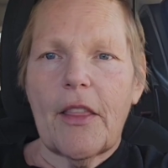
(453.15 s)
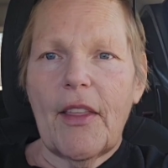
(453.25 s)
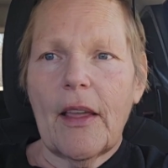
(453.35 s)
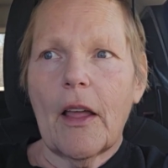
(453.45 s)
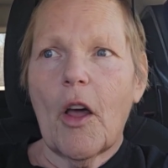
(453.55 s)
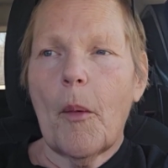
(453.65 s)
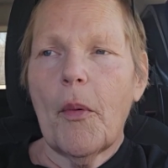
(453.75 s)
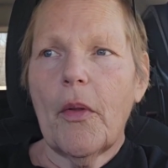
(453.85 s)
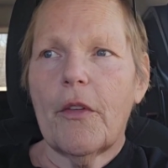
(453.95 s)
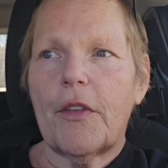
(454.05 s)
I think a
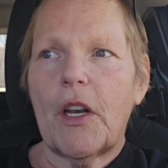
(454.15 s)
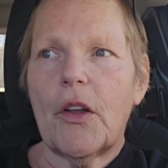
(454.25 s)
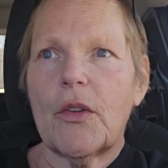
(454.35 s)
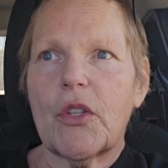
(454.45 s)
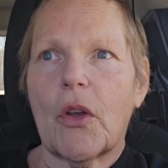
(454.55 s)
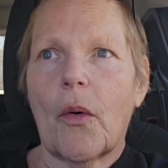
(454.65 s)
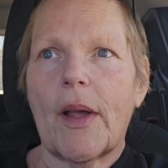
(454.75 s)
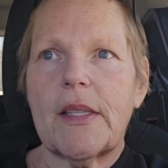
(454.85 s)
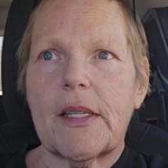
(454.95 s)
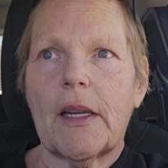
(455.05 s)
couple of videos ago,
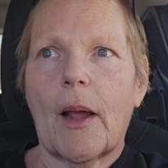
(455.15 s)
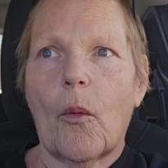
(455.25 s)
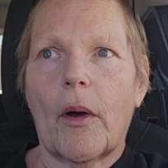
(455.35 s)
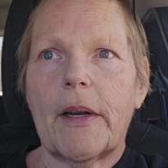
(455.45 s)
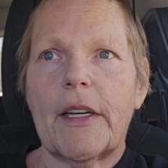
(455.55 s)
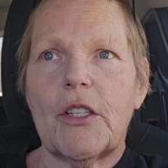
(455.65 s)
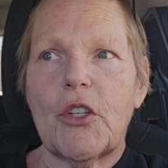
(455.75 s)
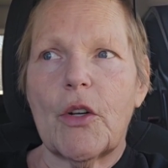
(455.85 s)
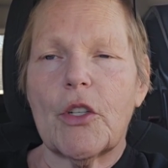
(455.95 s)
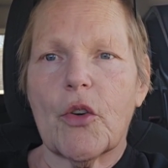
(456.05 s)
I said I wanted to
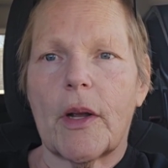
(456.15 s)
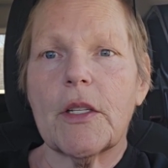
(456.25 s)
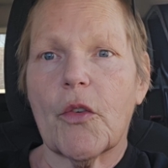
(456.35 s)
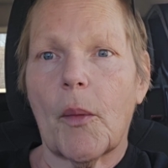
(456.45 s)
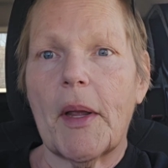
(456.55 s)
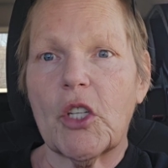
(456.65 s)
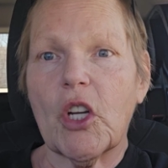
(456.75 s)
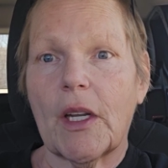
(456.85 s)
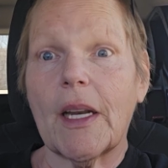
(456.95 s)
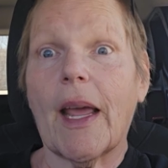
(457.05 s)
do a
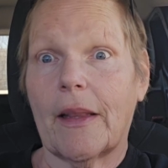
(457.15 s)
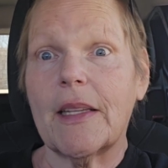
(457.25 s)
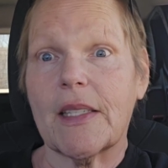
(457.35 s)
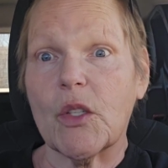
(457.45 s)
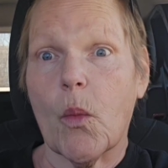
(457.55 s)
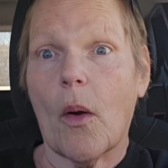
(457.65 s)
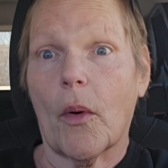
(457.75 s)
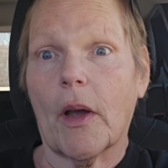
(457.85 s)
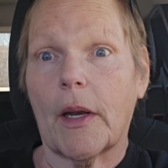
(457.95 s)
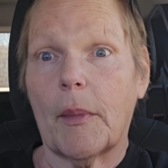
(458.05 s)
transformation, and this is what
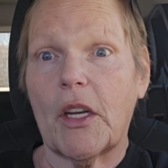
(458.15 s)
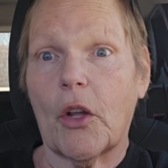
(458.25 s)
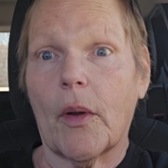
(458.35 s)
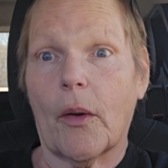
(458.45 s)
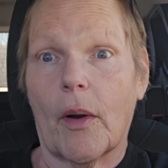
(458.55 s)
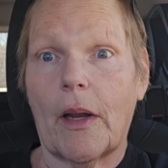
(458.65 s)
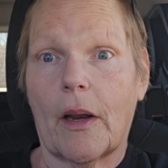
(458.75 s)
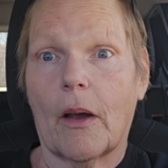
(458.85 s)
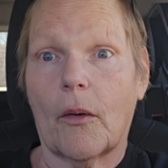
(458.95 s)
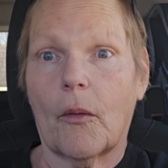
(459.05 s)
we're going to be doing right
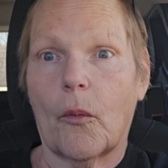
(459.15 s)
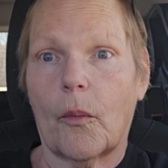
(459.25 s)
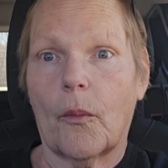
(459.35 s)
now.